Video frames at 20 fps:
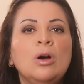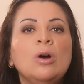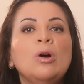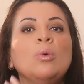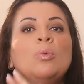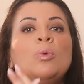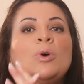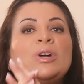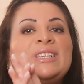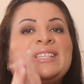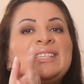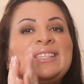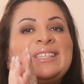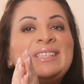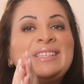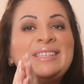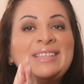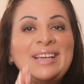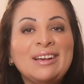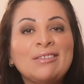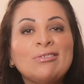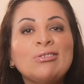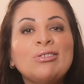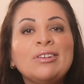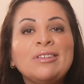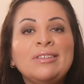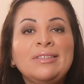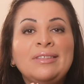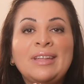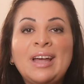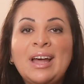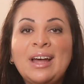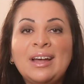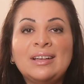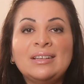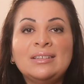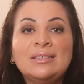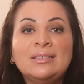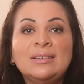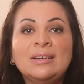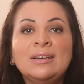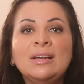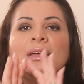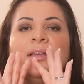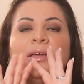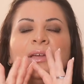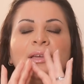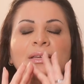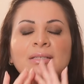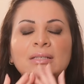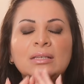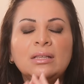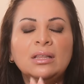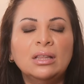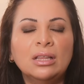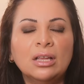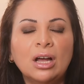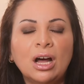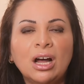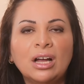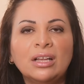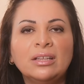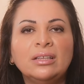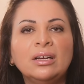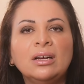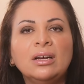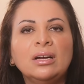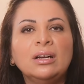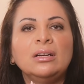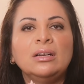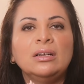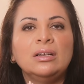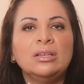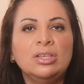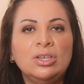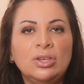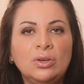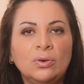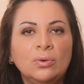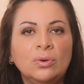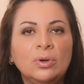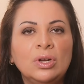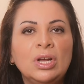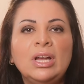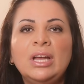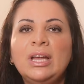What Sarah does is not new.